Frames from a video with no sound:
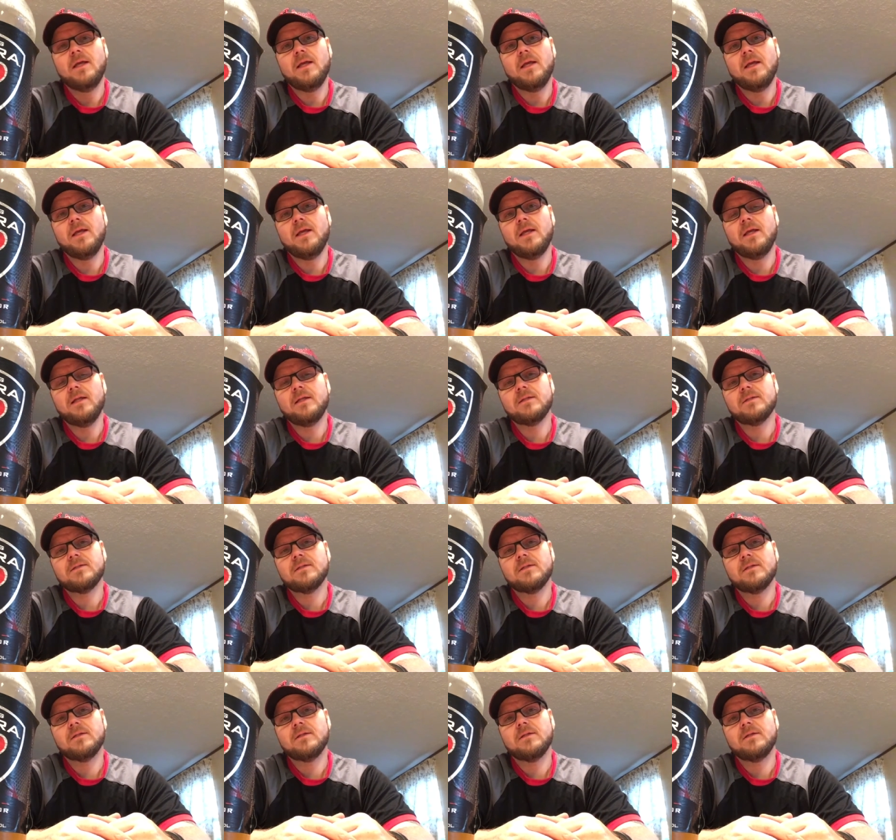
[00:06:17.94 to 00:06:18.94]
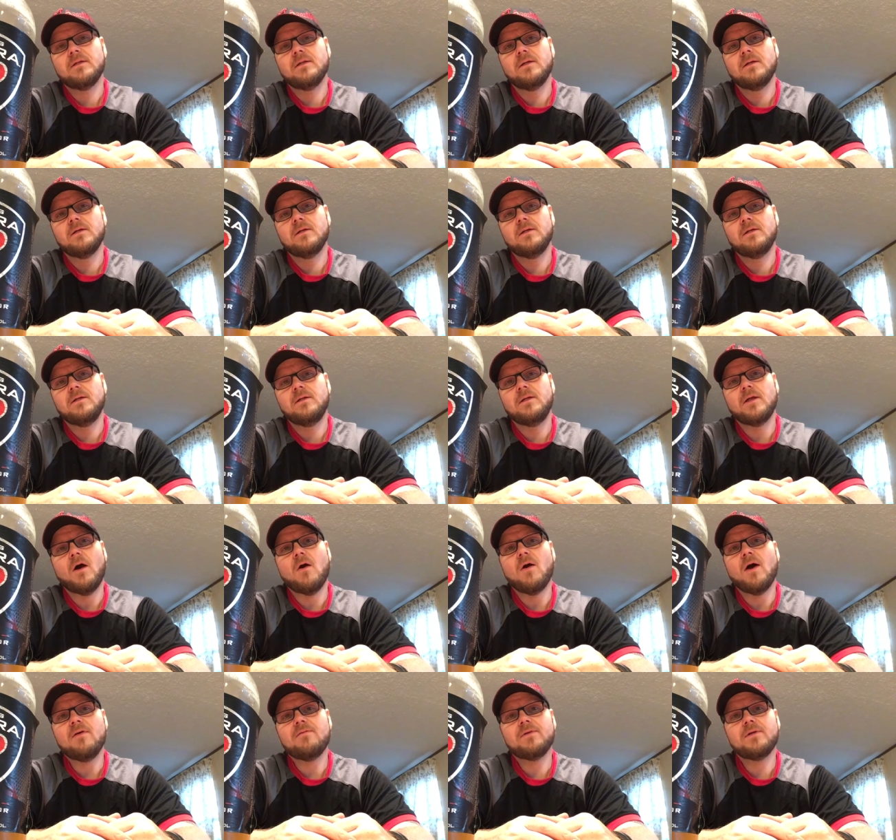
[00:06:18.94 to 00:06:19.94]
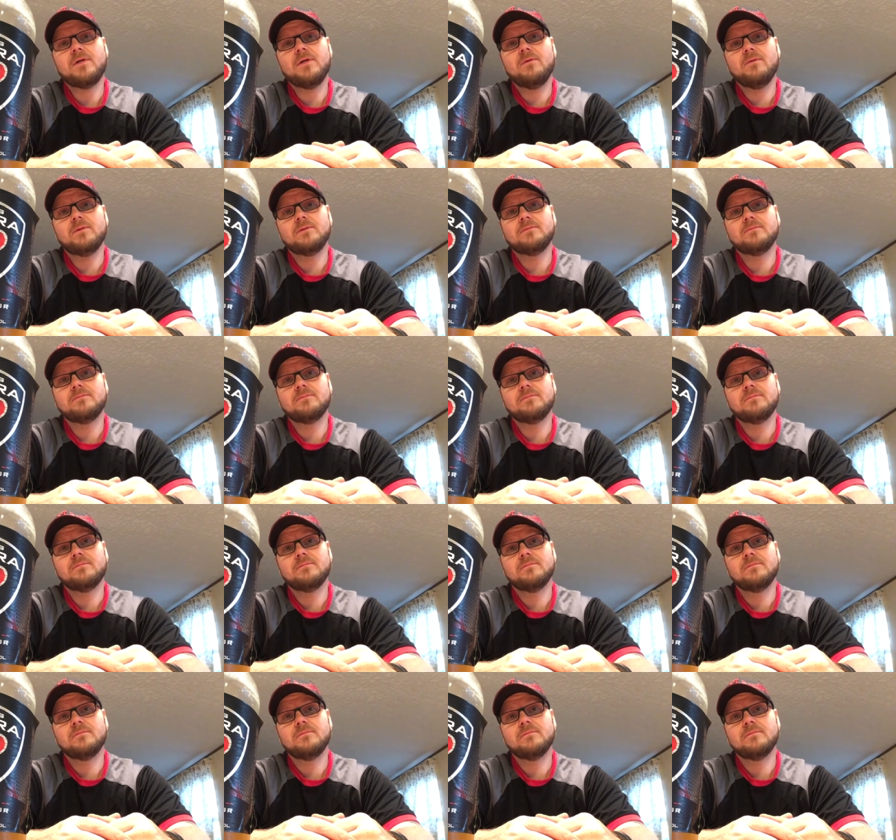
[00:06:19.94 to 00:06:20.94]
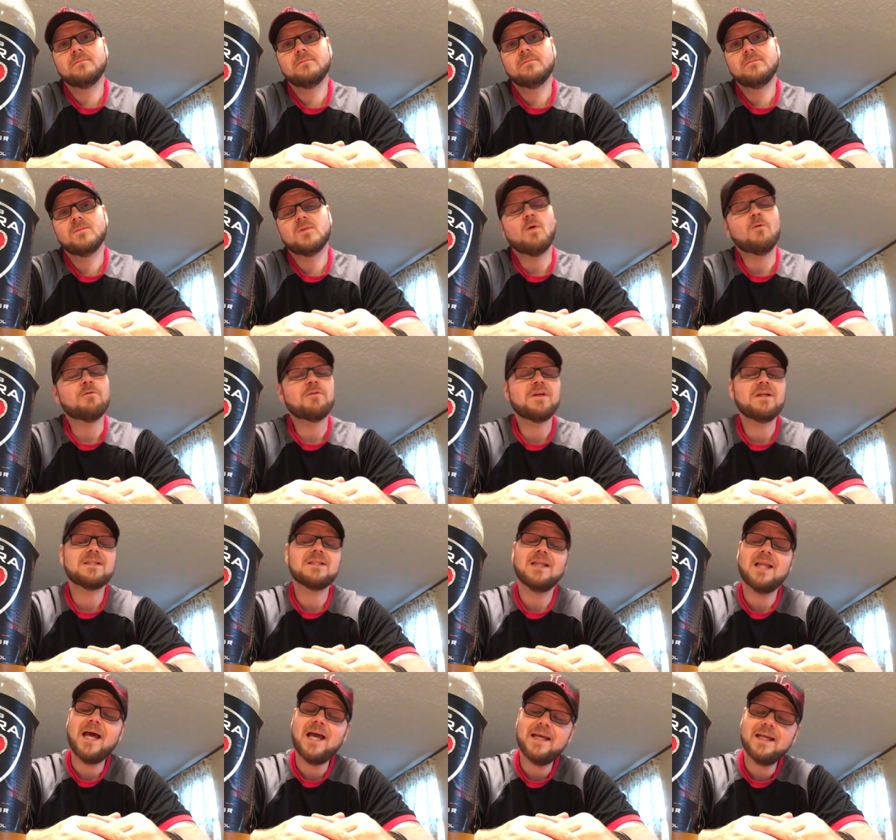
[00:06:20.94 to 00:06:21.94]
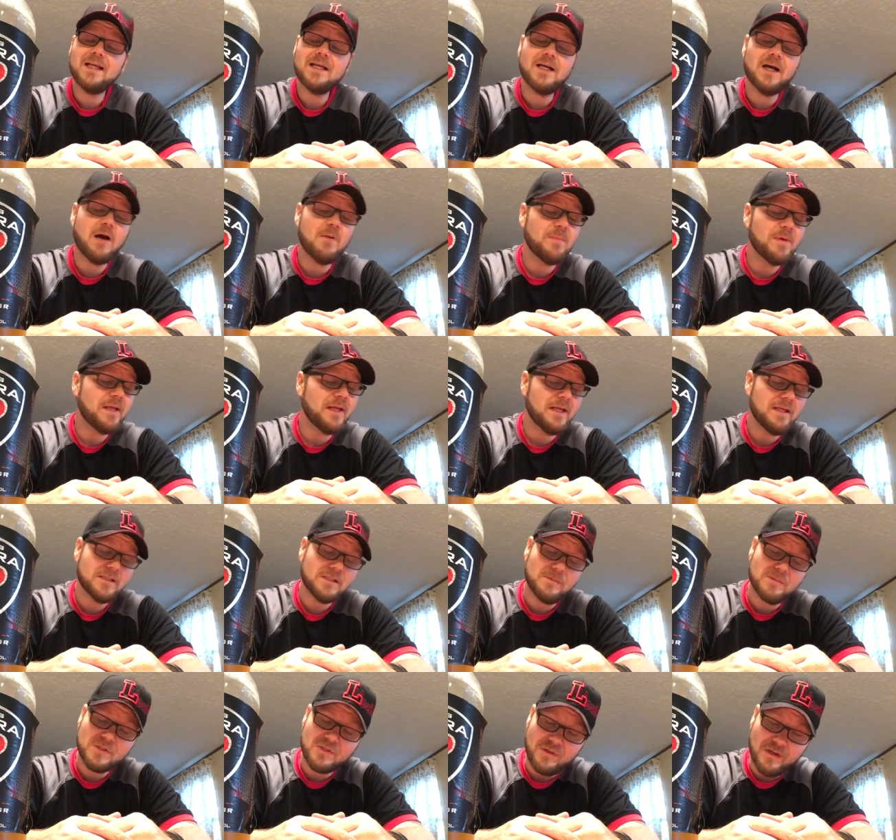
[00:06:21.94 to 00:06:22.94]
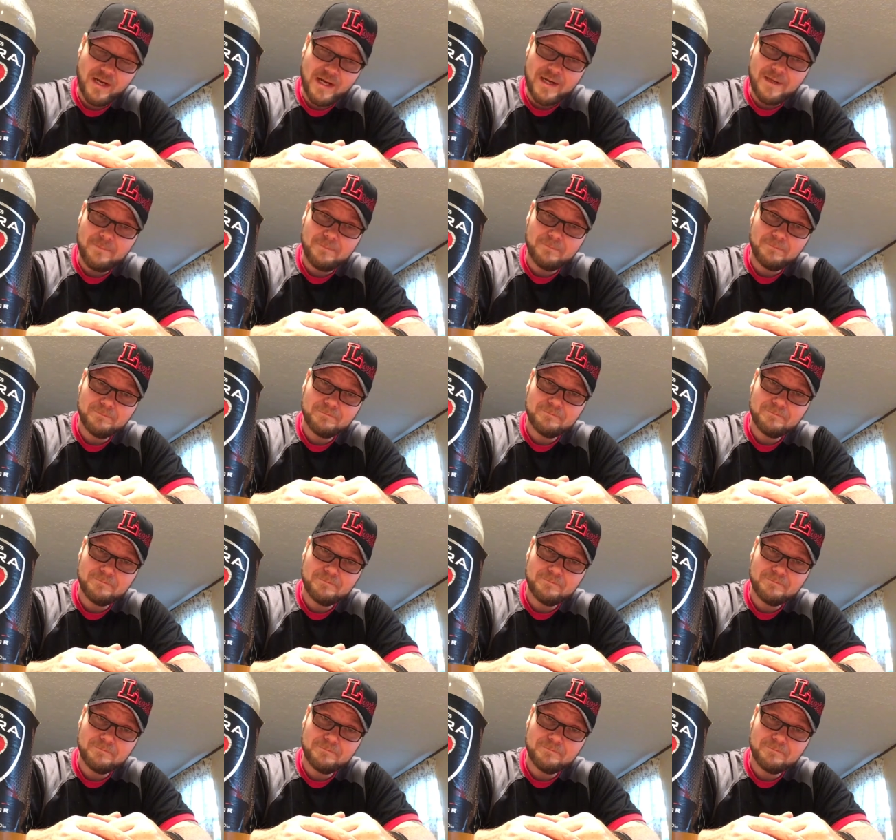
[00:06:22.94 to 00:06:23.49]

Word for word: And y'all have a good one. Don't forget to like, comment, and subscribe.